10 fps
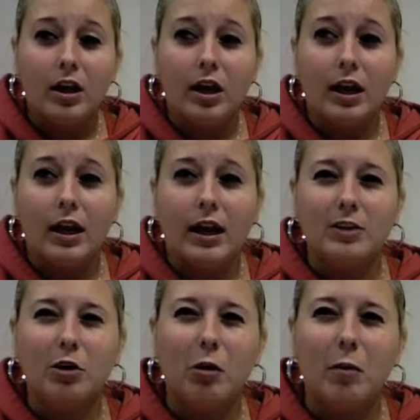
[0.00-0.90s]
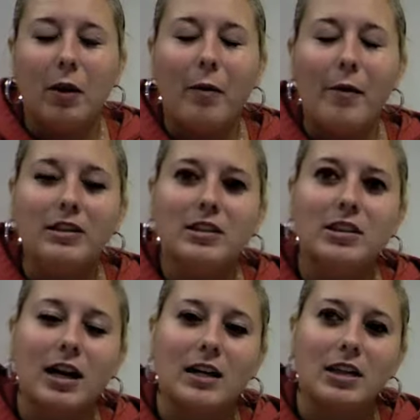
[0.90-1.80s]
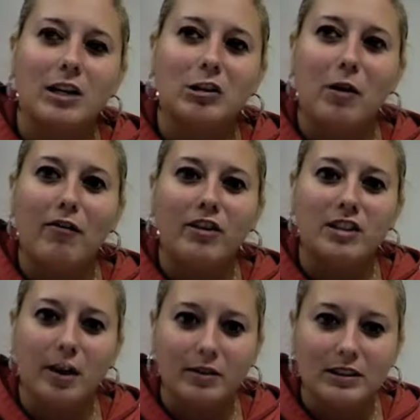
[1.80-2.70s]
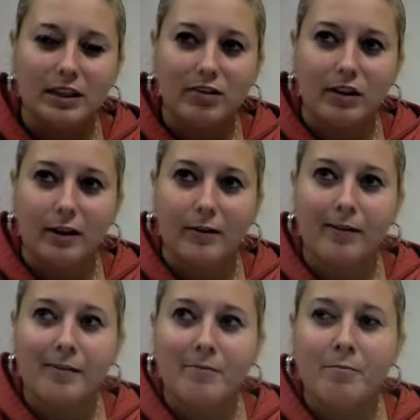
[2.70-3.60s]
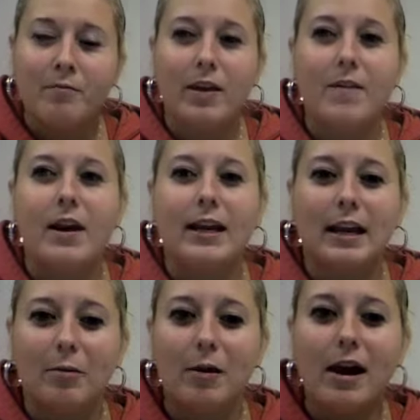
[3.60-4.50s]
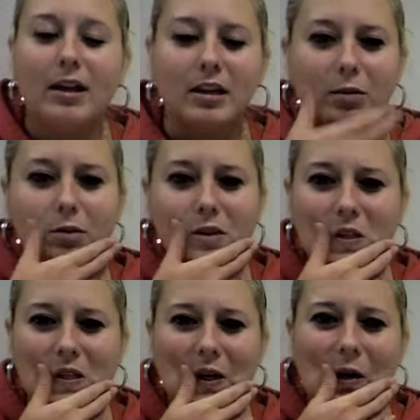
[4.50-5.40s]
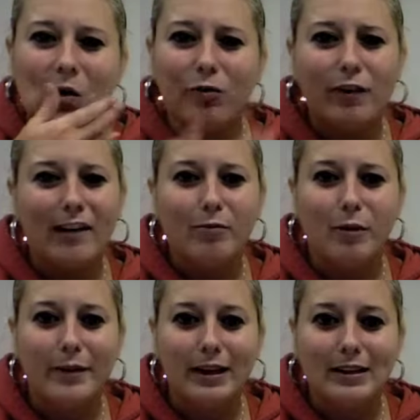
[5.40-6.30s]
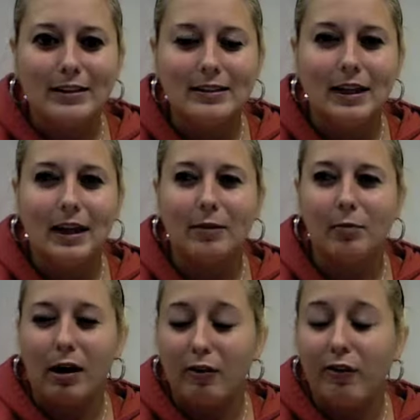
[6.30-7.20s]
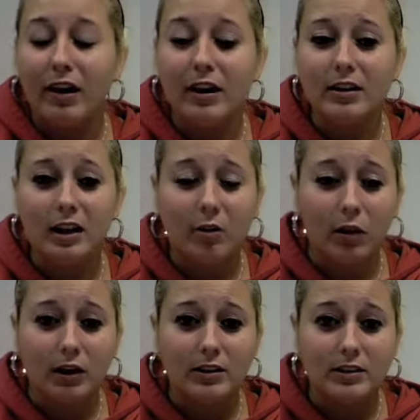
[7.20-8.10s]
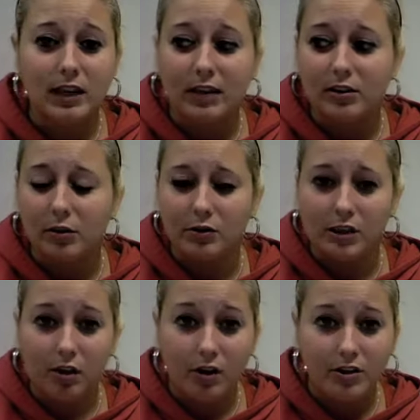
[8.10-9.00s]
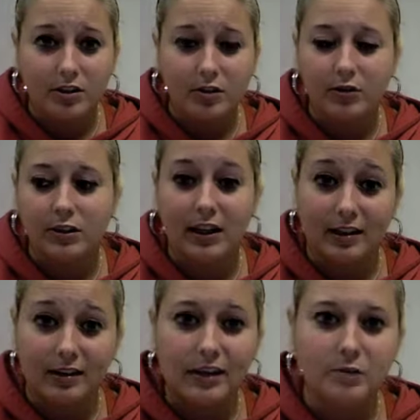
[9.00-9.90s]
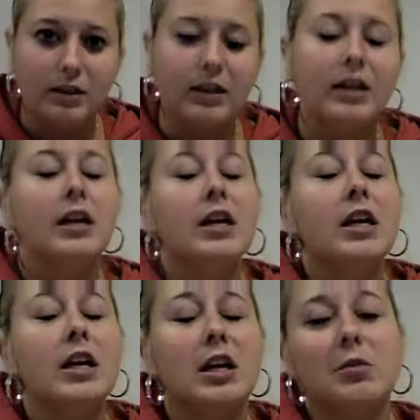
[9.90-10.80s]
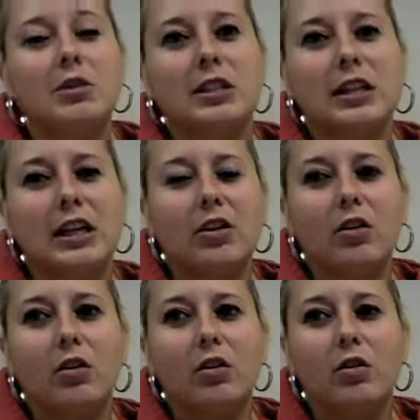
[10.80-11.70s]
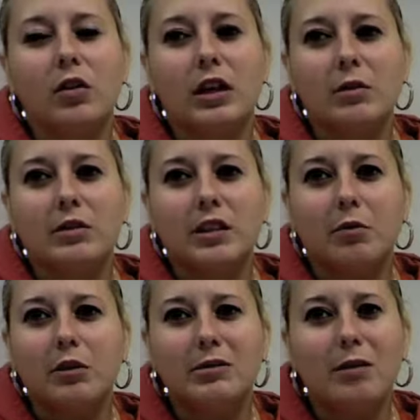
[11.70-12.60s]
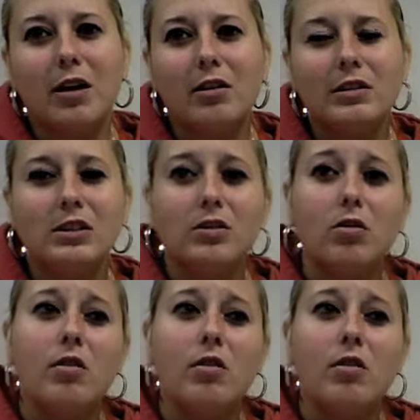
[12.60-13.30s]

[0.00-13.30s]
And I went back to Terrasta, and I told my friends that I was leaving. And then I came back, and he was still like, oh, 5 more minutes. And my friend that works at the hotel also, the guy that likes me, he was like, what's the matter? I was like, no.